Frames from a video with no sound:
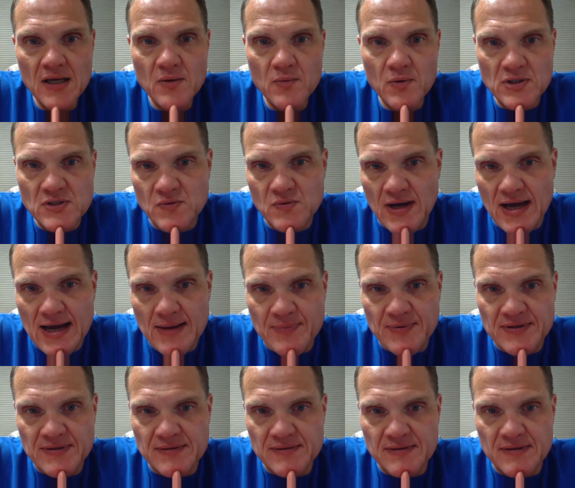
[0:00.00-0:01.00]
which will
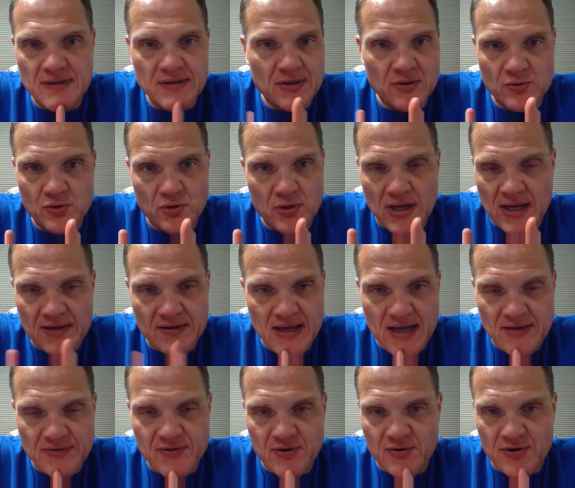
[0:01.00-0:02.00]
happen, at
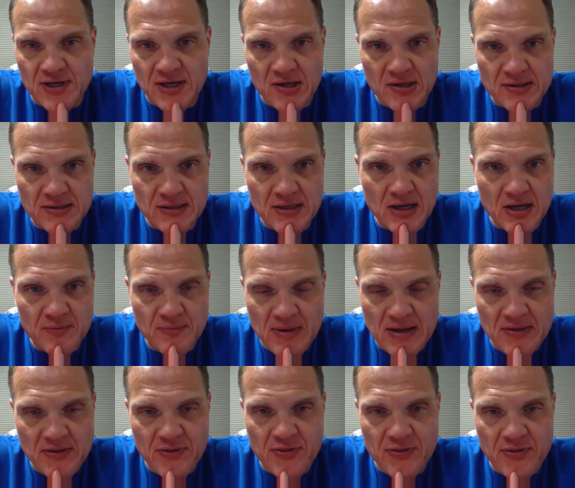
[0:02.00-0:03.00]
8:30 on
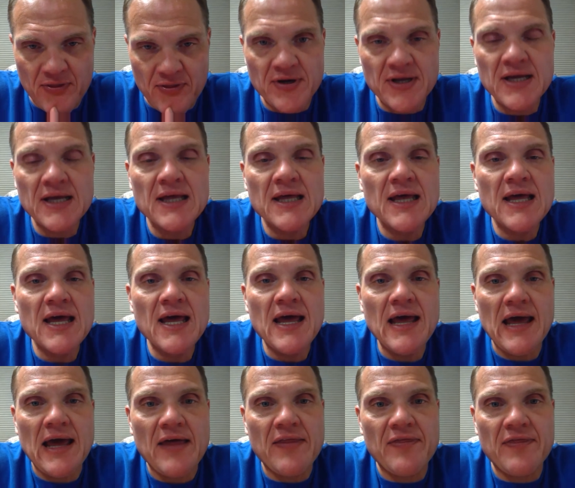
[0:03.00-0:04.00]
May the 3rd.
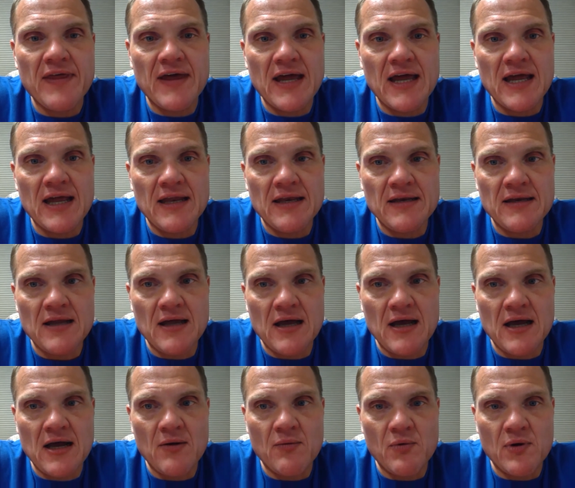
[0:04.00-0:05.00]
And then
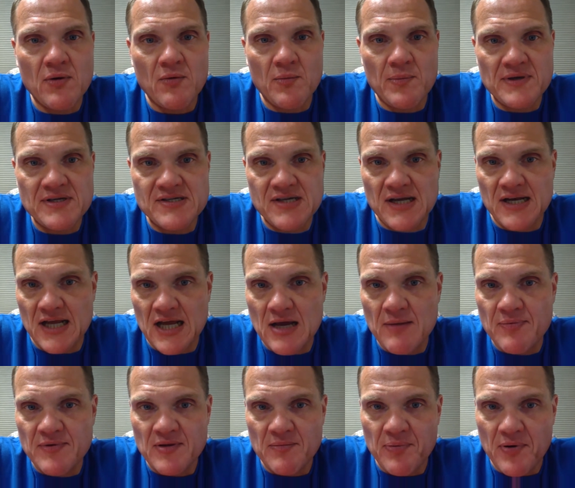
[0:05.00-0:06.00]
we will be setting
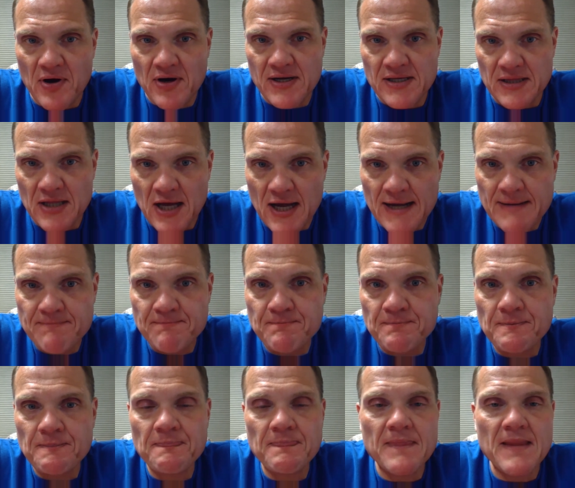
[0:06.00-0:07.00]
up in the parking lot.
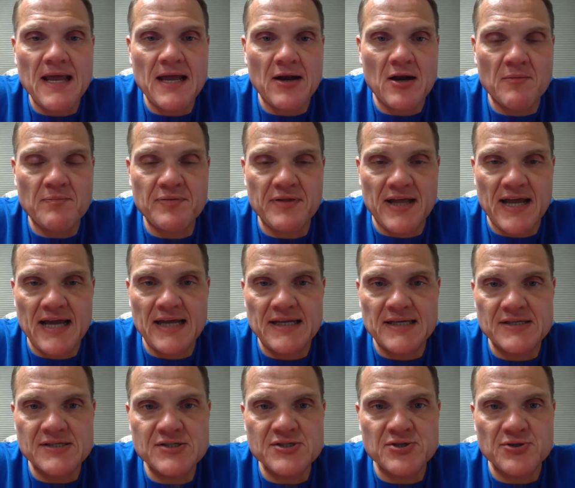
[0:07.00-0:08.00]
And our plan
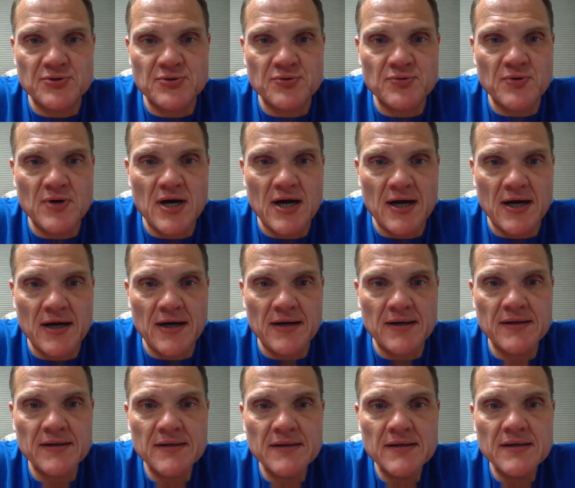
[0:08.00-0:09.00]
is to
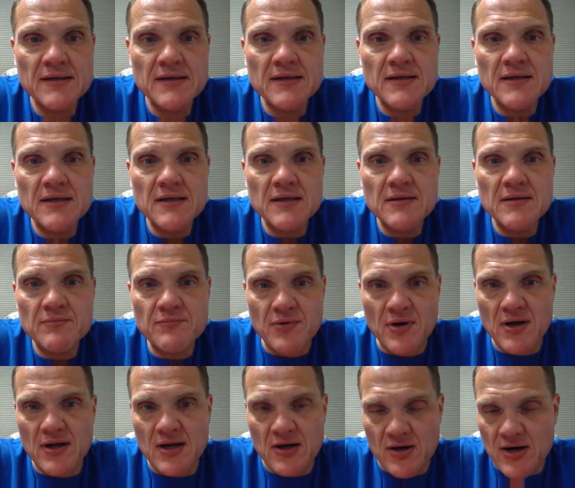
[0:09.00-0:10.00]

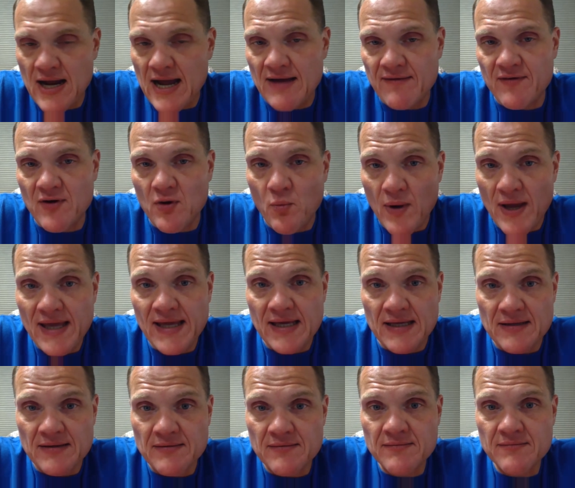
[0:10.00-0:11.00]
have
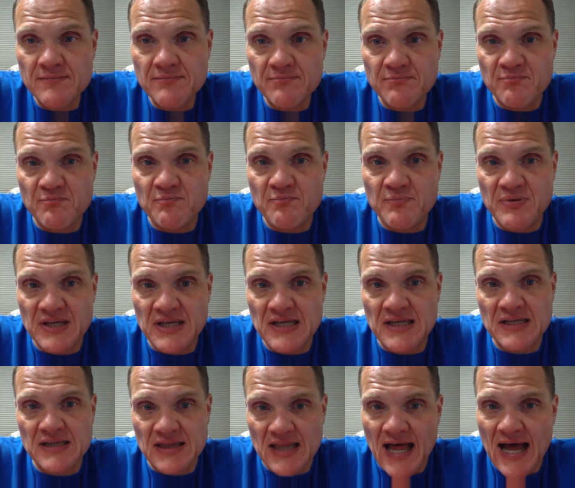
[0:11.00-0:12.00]
Awaken
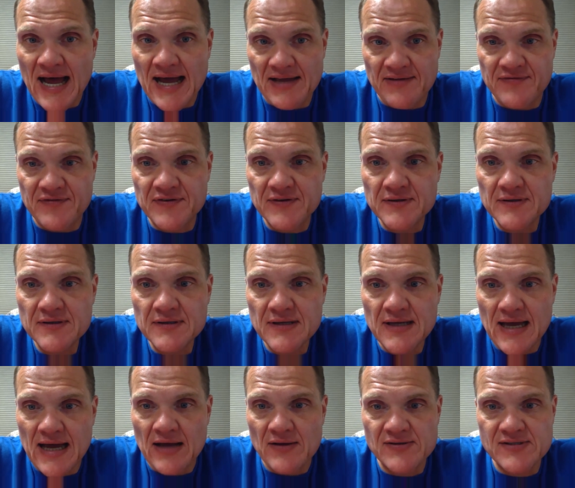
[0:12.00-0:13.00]
be live
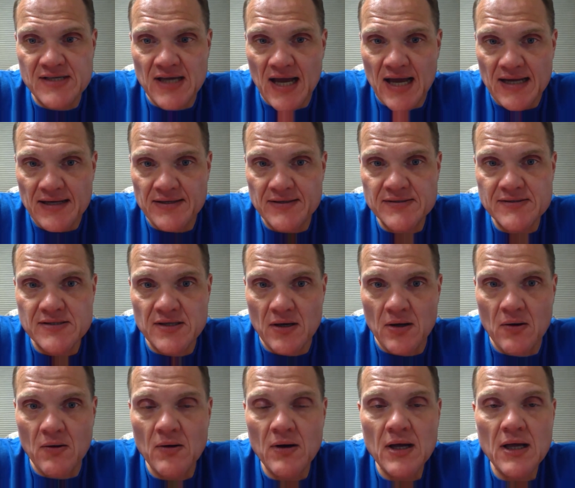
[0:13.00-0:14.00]
outside.
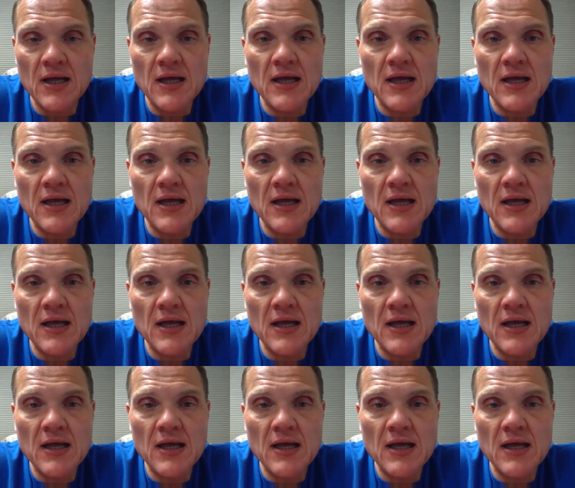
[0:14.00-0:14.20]
So